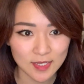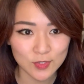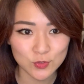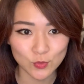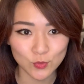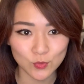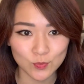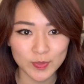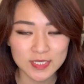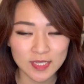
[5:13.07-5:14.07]
So
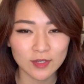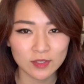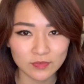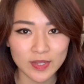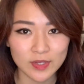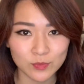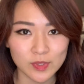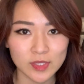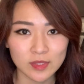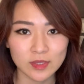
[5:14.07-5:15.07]
best clarify it
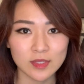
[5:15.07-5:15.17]
with